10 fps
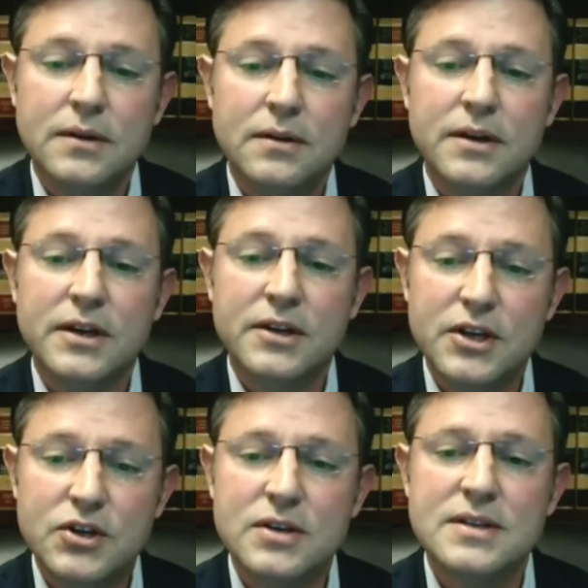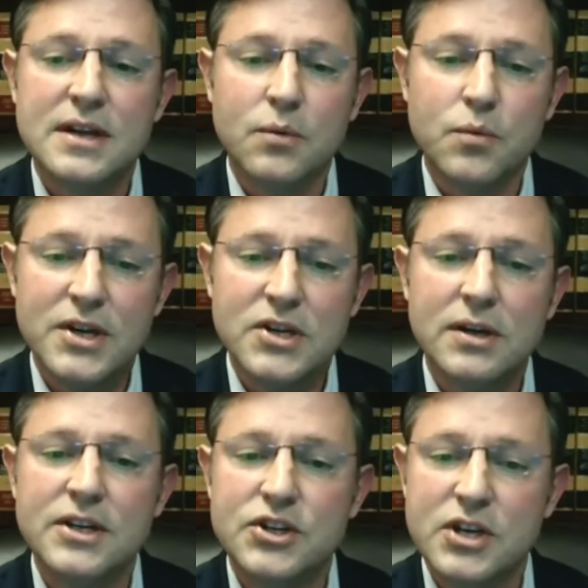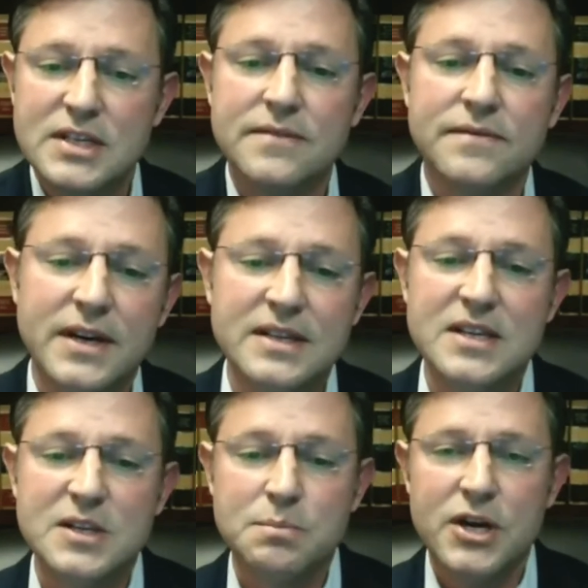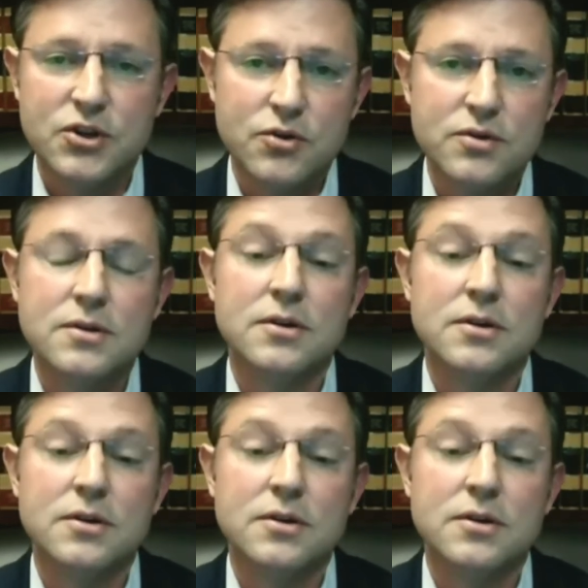the conditions that originally justified these measures